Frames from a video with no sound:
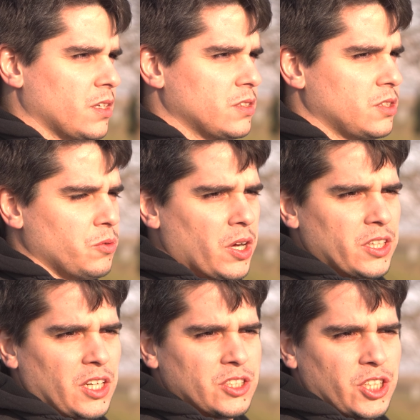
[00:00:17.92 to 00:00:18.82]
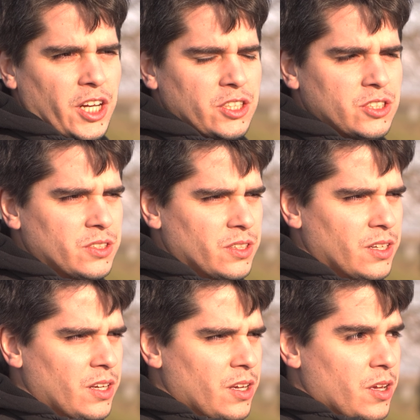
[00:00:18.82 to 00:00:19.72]
see what I changed,
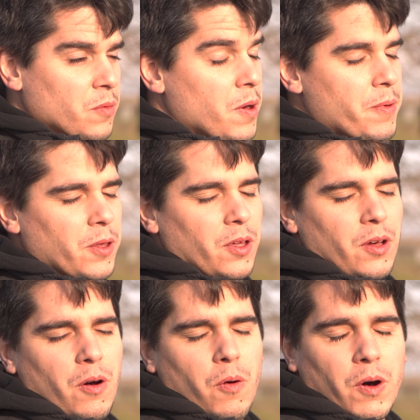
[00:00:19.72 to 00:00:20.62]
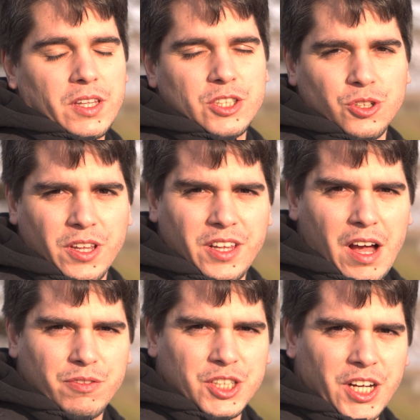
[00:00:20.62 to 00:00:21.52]
maybe what I shouldn't
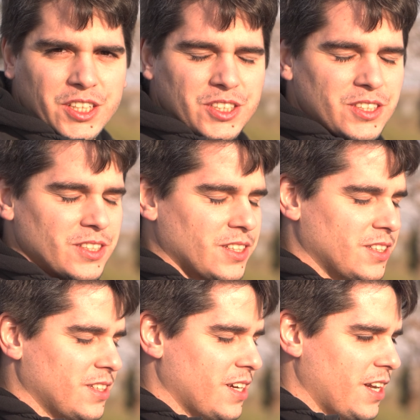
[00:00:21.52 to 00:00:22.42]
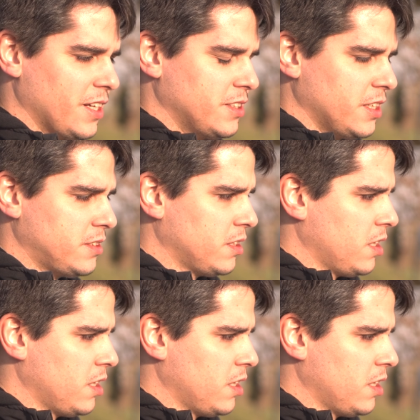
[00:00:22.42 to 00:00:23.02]
have changed, and I did,